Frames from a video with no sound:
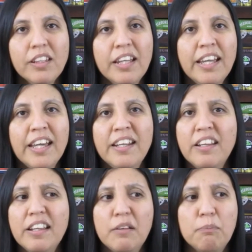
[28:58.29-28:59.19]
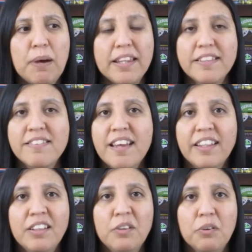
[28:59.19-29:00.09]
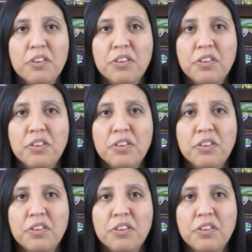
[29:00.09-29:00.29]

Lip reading: And by the second or